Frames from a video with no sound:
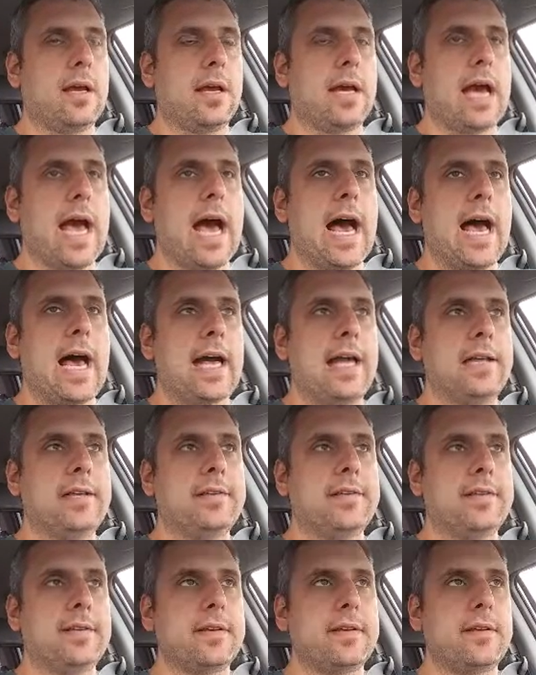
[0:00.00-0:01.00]

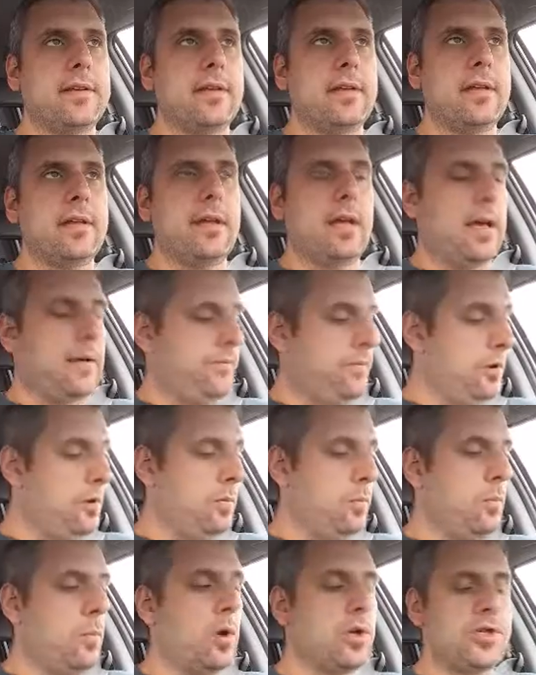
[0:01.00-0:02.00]
God. If you
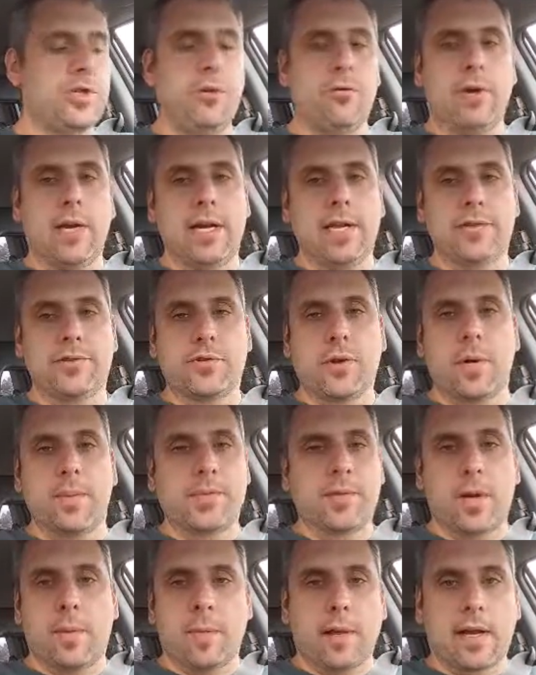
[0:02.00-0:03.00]
once you read in
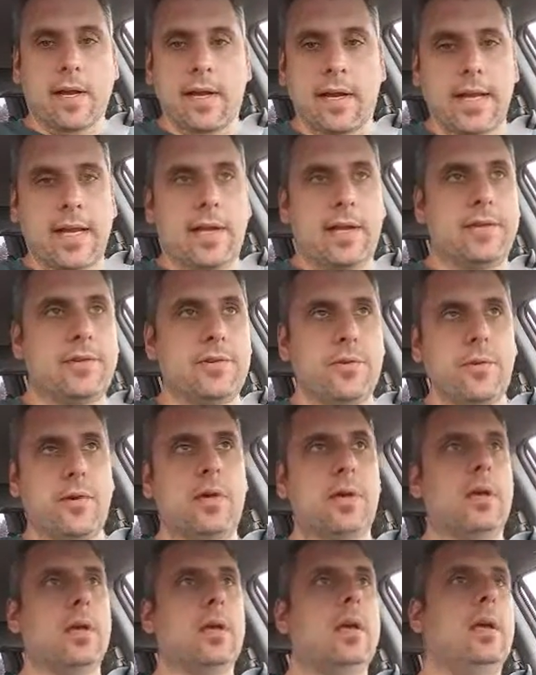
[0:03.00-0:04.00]
Scripture, I'm not going to get into
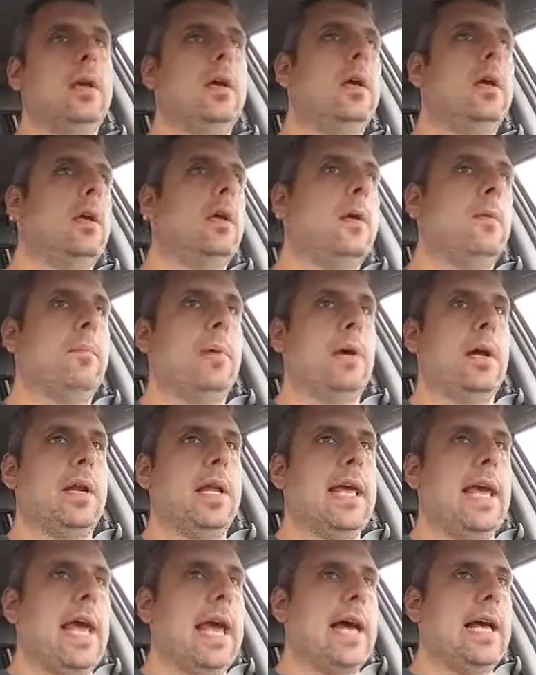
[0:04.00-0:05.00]
it but
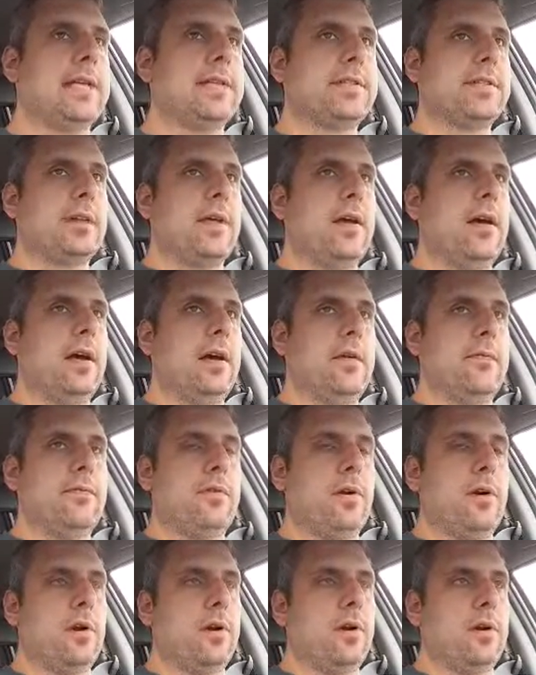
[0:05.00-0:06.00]
he asked uh,
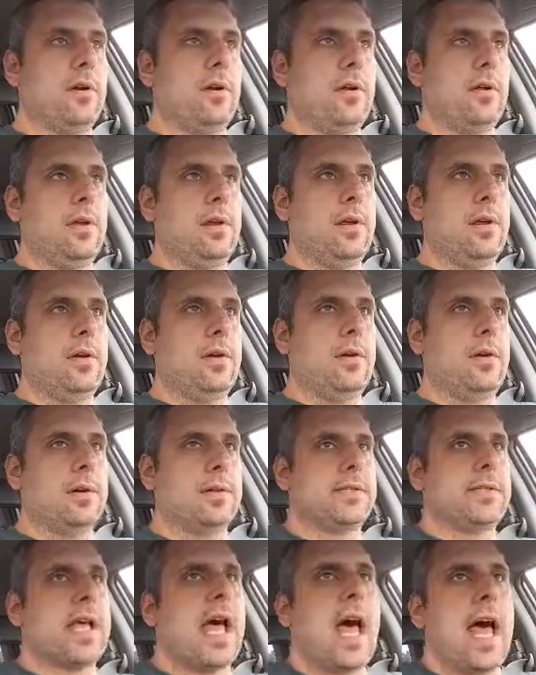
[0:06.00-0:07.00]
for you know a
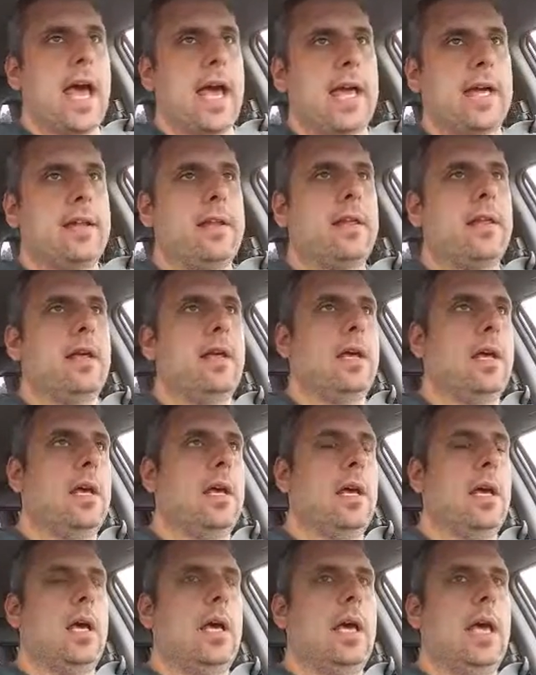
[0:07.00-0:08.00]
sign,
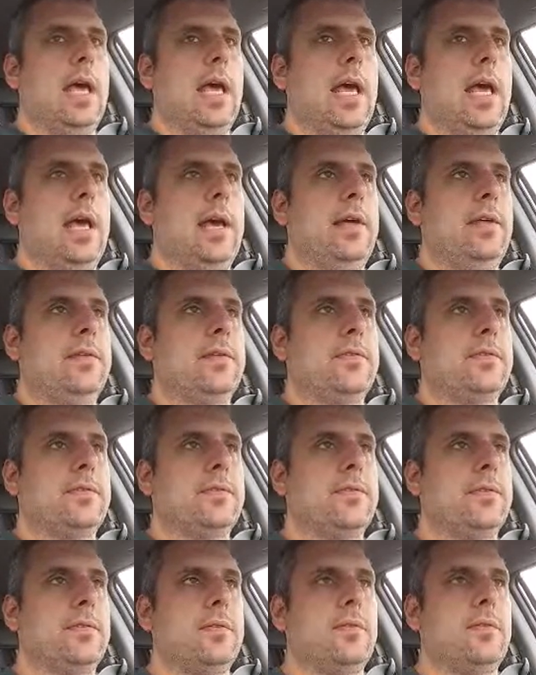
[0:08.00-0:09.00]
and
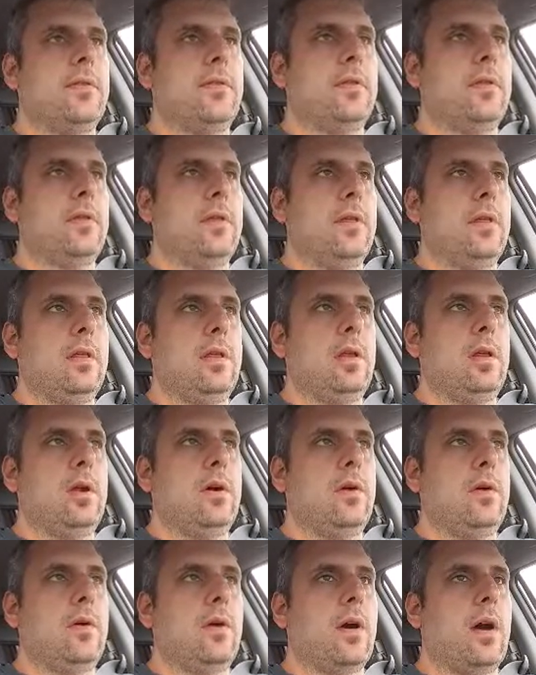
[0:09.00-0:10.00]
you
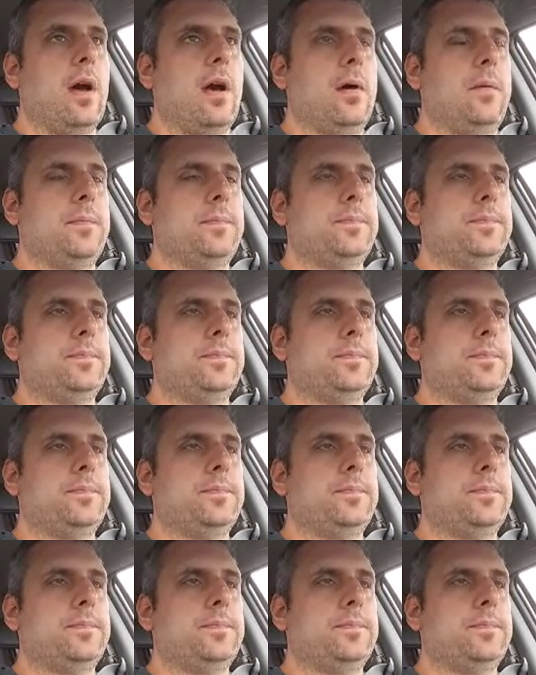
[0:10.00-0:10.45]
know um,